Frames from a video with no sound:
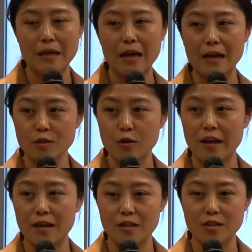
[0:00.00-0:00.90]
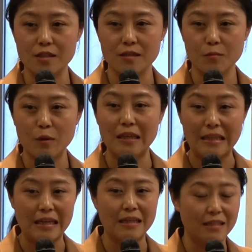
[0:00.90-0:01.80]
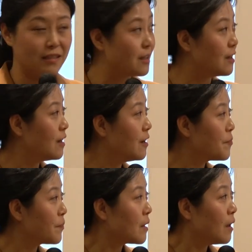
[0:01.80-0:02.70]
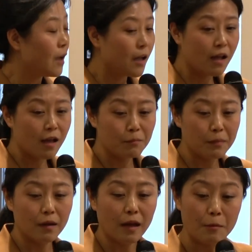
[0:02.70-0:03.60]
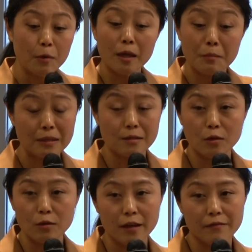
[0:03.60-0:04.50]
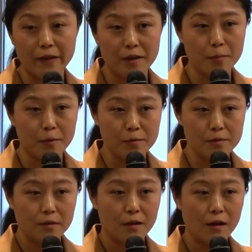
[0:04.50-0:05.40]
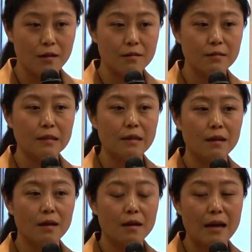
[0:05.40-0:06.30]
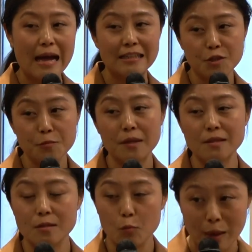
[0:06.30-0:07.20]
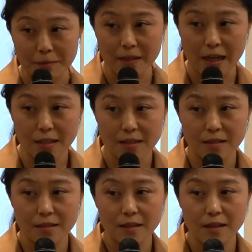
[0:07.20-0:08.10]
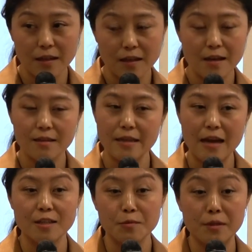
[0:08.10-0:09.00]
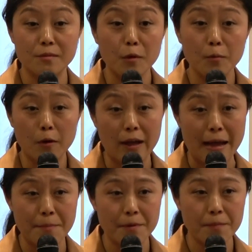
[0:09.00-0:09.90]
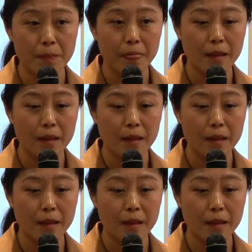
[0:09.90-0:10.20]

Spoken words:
that extra energy when they need it. Hemohim is only available on Atomy's website and Atomy's mobile app.